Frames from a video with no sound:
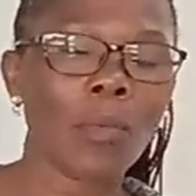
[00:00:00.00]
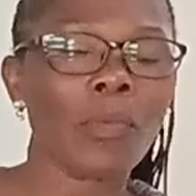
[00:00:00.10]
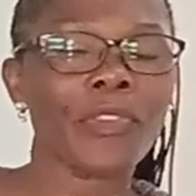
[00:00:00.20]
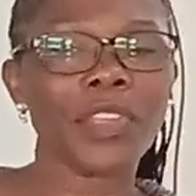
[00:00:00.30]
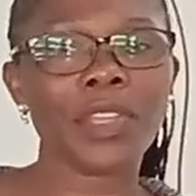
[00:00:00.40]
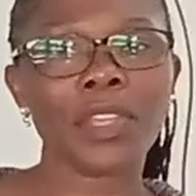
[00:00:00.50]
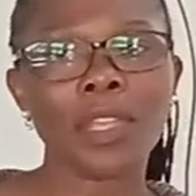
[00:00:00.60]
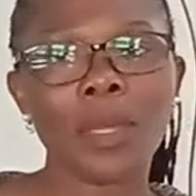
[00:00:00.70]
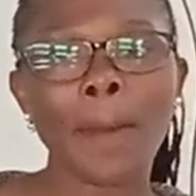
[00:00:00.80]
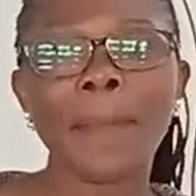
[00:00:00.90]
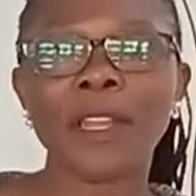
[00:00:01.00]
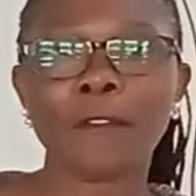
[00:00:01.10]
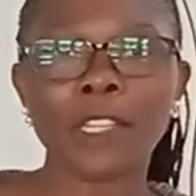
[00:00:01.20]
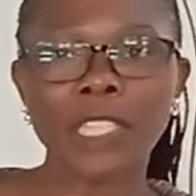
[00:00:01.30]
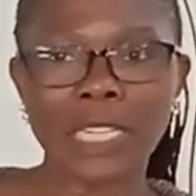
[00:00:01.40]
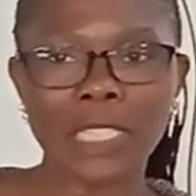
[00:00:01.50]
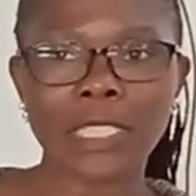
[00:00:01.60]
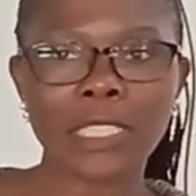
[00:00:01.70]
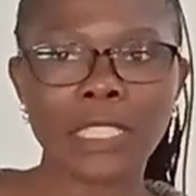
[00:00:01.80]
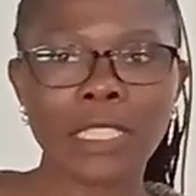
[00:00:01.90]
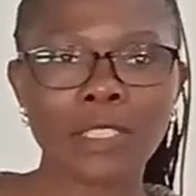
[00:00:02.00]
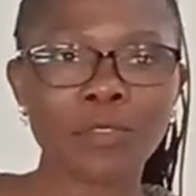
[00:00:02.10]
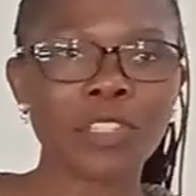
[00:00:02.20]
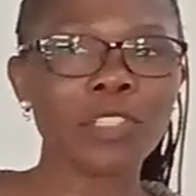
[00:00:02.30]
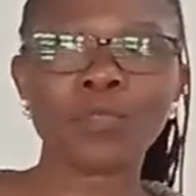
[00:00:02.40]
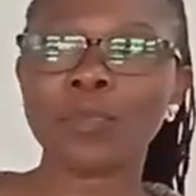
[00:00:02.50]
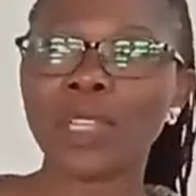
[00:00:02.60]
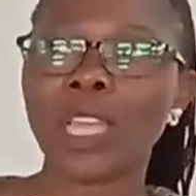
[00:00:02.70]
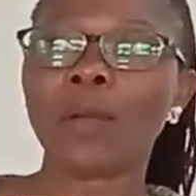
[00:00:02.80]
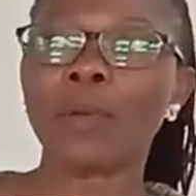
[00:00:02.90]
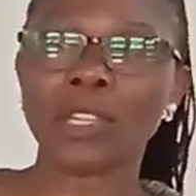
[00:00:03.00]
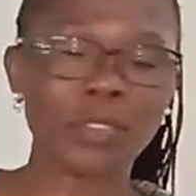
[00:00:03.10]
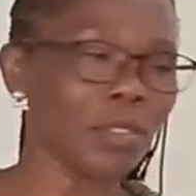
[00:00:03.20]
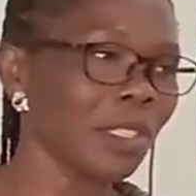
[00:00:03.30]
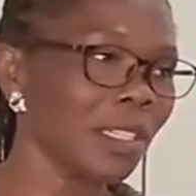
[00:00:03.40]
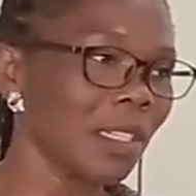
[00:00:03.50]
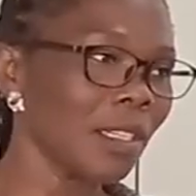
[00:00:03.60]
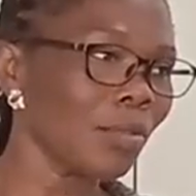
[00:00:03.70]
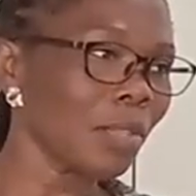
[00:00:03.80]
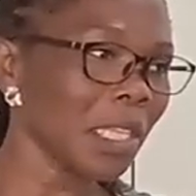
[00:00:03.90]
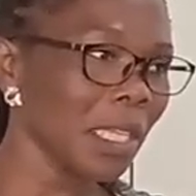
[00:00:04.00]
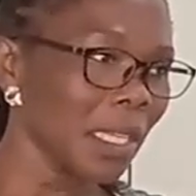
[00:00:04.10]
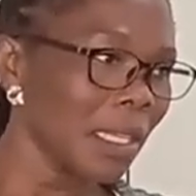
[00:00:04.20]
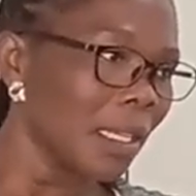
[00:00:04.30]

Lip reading: the beneficiaries? So this should be a question to the